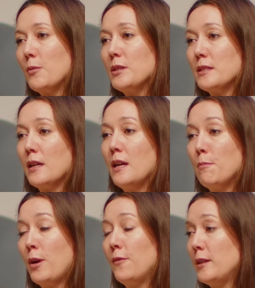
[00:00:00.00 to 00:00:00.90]
which is
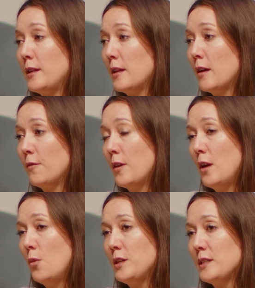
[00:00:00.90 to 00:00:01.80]
prevalent enough,
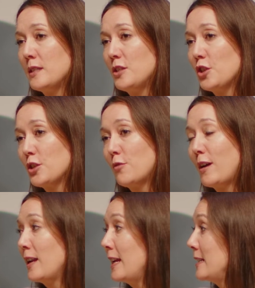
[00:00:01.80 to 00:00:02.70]
which isn't just
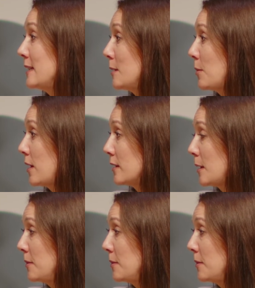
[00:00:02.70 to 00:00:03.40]
around latent demand. I mean,